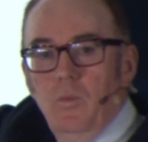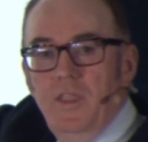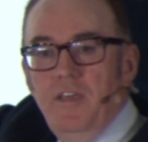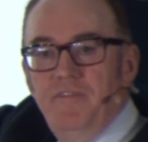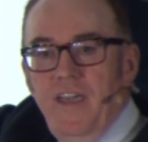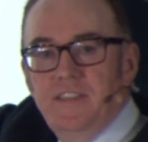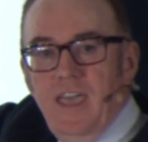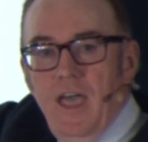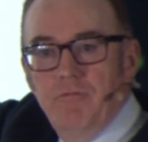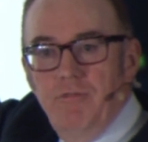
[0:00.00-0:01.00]
When the
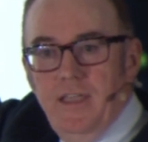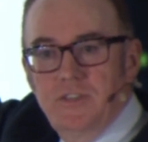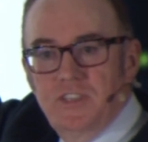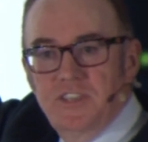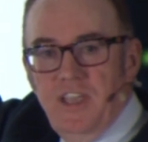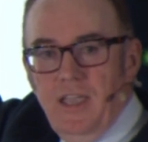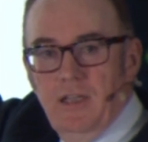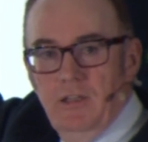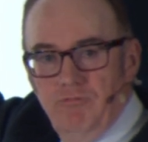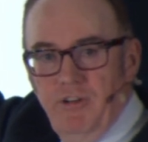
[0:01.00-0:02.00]
Fed cut rates
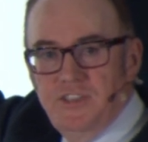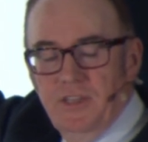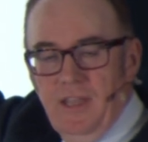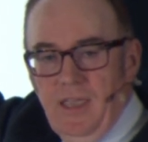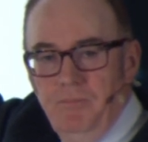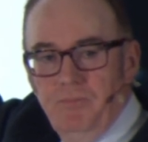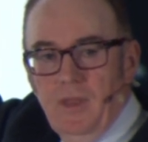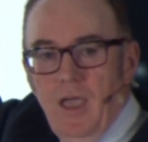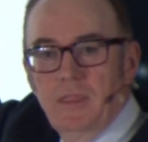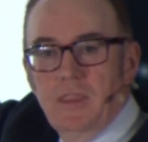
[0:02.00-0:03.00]
recently,
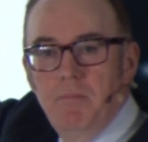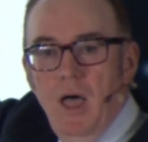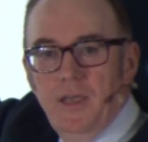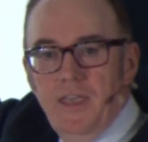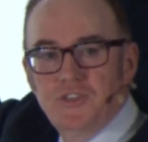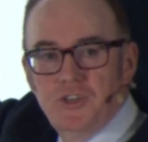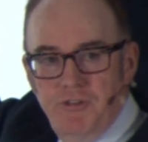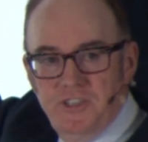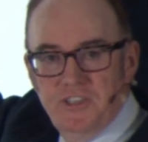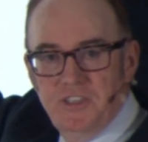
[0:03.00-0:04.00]
the markets
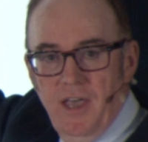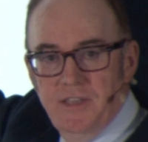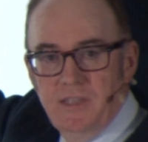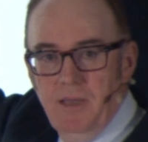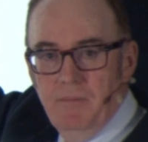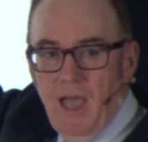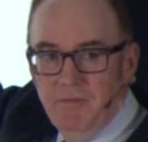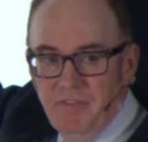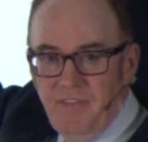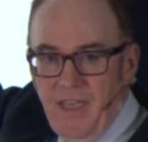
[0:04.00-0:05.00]
criticized them.
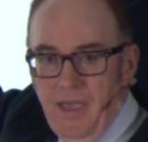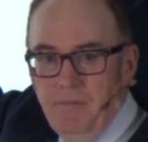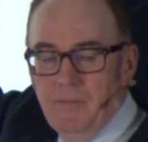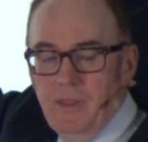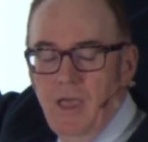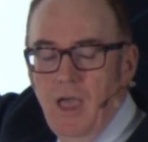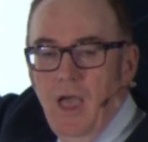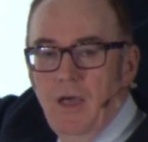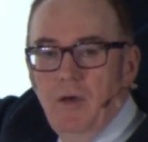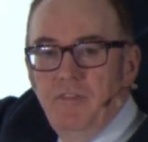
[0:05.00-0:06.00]
Unfair.
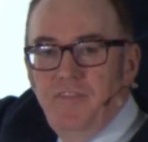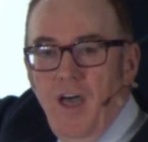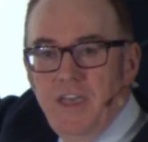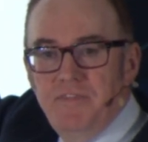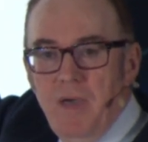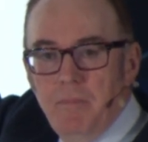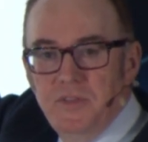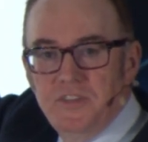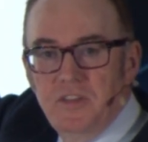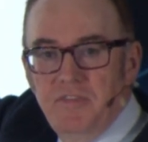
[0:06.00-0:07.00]
5
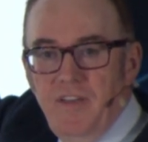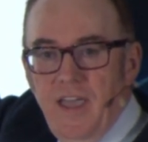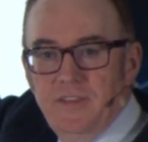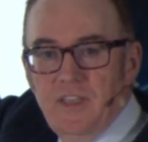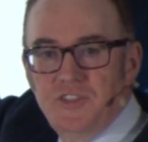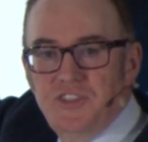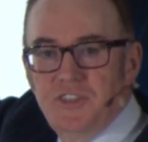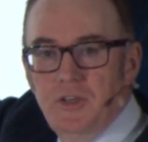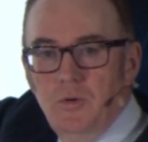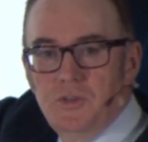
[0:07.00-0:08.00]
members of the Fed
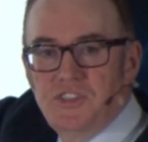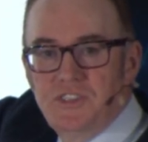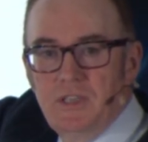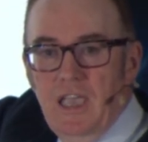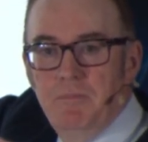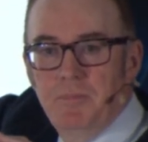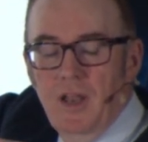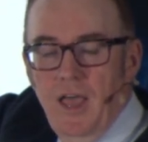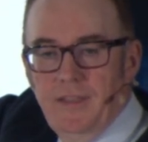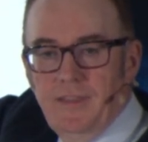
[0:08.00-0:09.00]
still
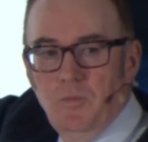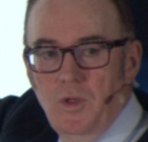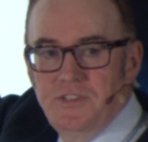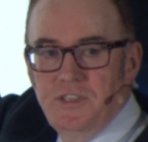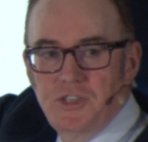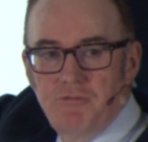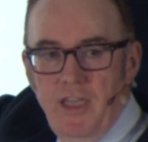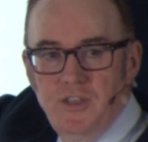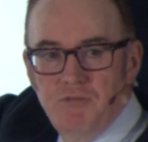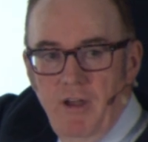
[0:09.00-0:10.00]
implied they wanted to
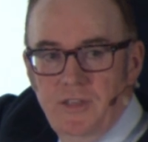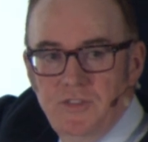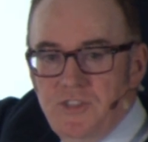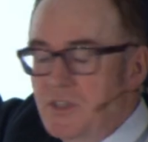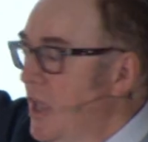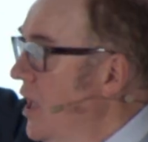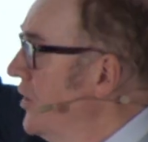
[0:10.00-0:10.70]
raise rates.